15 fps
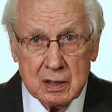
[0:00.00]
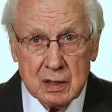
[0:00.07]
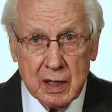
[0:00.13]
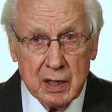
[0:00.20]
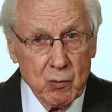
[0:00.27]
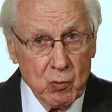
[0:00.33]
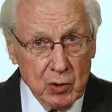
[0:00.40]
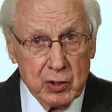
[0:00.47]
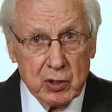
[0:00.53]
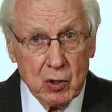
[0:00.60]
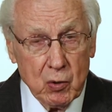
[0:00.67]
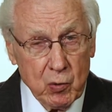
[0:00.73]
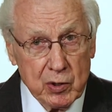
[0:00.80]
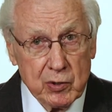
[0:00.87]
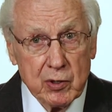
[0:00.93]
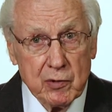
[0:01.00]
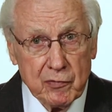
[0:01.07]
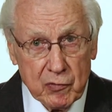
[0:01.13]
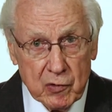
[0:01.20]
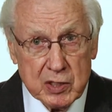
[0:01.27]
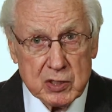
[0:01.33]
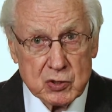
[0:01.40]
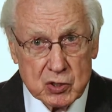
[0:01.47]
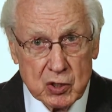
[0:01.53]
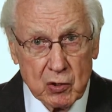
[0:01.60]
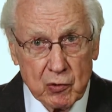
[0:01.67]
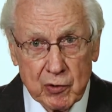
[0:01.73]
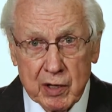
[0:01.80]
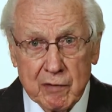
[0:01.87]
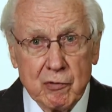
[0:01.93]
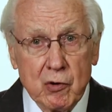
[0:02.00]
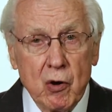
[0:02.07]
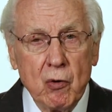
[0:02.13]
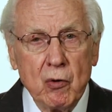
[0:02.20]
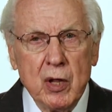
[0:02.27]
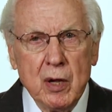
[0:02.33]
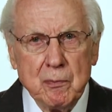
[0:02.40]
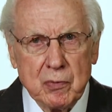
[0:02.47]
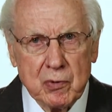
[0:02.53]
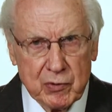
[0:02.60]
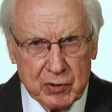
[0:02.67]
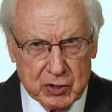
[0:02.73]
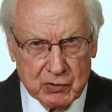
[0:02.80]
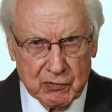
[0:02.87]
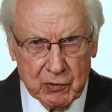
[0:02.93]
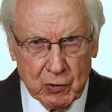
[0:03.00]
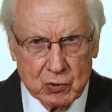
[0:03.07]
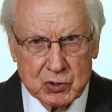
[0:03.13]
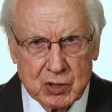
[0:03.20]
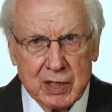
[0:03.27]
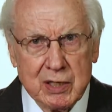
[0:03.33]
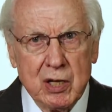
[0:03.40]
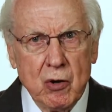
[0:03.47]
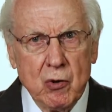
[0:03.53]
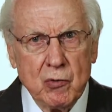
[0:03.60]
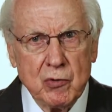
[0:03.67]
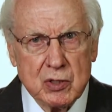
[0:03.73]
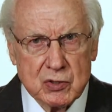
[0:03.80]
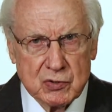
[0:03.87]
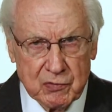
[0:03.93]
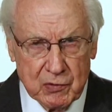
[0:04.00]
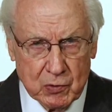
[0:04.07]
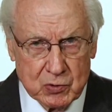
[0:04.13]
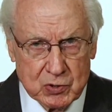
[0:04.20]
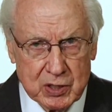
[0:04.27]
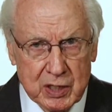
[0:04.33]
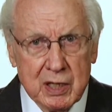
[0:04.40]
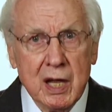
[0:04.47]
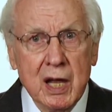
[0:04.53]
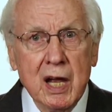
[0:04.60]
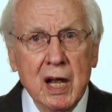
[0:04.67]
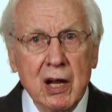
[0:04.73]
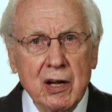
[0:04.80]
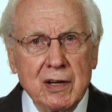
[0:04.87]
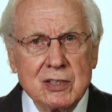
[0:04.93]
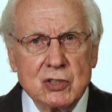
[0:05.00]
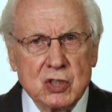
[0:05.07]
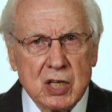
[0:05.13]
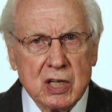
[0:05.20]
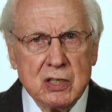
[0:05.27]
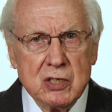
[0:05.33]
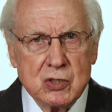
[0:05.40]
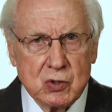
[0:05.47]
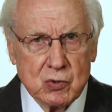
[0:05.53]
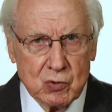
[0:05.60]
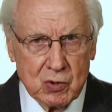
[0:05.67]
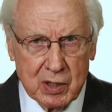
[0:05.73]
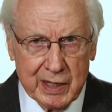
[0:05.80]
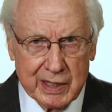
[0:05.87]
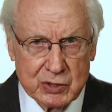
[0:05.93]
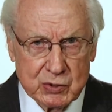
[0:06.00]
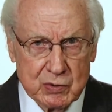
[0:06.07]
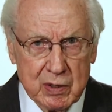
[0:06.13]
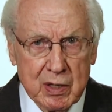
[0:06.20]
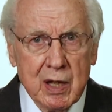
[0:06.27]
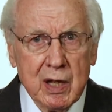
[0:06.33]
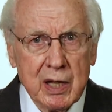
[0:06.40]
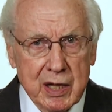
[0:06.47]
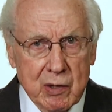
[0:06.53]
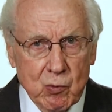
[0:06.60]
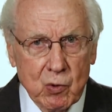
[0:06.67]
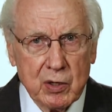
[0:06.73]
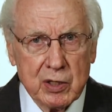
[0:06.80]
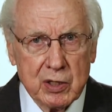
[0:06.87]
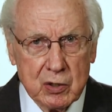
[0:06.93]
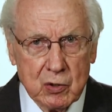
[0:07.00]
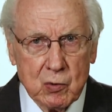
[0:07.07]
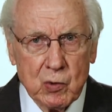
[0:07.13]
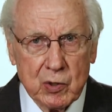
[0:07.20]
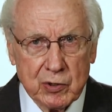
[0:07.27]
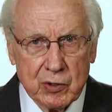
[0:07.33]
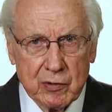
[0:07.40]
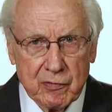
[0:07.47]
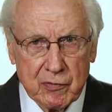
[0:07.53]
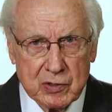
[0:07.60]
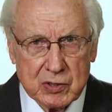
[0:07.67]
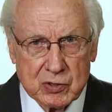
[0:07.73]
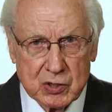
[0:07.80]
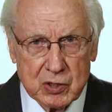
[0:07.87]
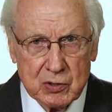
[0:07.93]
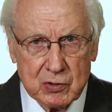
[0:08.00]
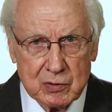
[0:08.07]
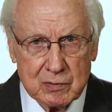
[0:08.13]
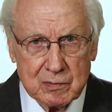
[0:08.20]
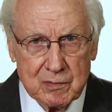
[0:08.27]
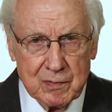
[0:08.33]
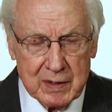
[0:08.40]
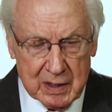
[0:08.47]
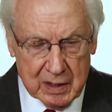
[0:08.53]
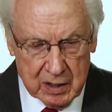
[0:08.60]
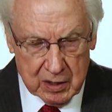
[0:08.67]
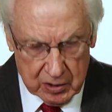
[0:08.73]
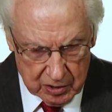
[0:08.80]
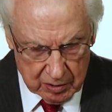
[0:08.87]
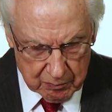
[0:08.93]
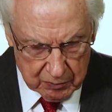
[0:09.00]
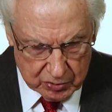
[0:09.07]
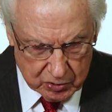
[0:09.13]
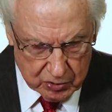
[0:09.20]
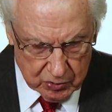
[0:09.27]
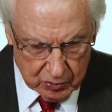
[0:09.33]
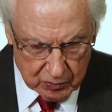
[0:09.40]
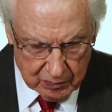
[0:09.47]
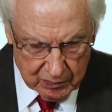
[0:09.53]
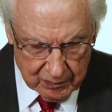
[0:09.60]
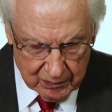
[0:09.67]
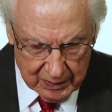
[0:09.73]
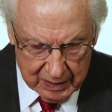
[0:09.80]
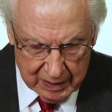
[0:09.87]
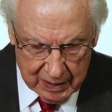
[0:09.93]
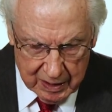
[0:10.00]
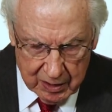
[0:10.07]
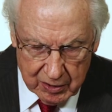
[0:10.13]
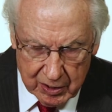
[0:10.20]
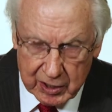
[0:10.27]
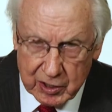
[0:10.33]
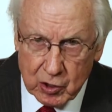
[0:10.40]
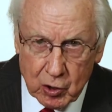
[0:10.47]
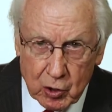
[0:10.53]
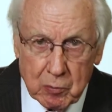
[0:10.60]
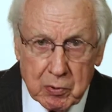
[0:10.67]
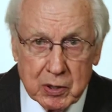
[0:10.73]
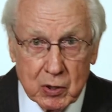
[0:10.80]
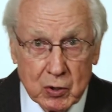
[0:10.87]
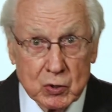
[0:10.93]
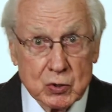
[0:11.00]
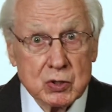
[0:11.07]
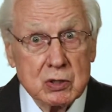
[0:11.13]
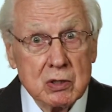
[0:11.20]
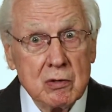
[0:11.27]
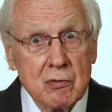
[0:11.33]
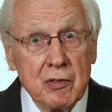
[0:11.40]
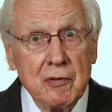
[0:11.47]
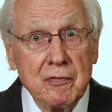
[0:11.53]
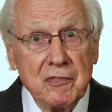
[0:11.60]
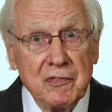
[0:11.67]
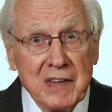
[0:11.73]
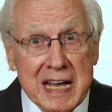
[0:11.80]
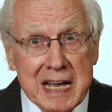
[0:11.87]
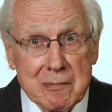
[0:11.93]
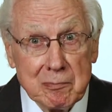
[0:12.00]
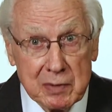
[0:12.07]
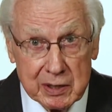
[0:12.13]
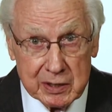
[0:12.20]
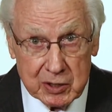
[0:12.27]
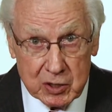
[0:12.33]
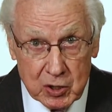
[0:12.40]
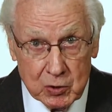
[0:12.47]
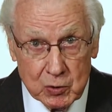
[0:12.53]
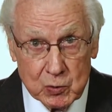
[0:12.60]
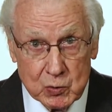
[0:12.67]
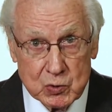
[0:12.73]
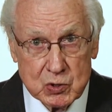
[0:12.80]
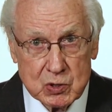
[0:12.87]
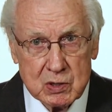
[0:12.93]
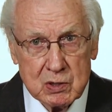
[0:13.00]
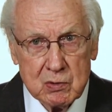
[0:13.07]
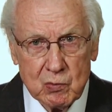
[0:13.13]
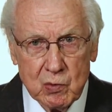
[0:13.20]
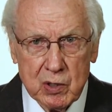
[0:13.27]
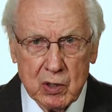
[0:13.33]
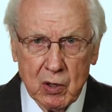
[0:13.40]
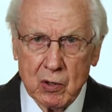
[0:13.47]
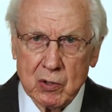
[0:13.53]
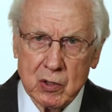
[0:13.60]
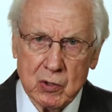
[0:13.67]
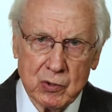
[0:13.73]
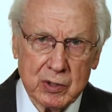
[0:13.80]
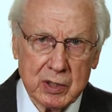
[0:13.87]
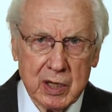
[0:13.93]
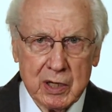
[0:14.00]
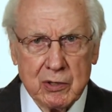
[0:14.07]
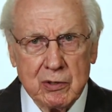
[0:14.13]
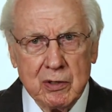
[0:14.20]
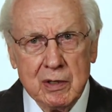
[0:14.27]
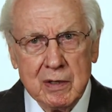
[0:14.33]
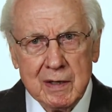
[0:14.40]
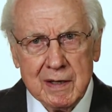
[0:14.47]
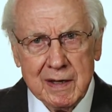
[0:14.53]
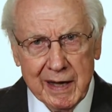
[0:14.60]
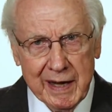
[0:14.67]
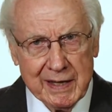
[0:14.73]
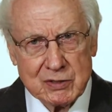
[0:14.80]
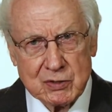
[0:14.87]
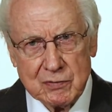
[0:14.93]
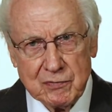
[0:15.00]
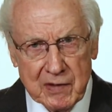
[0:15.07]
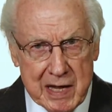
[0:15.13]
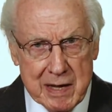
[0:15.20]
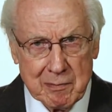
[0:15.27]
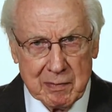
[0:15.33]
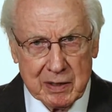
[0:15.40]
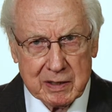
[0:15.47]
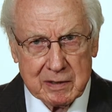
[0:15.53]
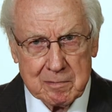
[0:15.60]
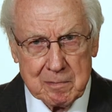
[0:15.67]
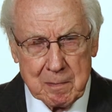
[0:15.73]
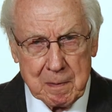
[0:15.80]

They want to go where their friends go. They've grown up with these folks. They know these folks. They are in Sunday school class. They want to go where their friends go. Number two, they go because the family goes. We all go together as a family.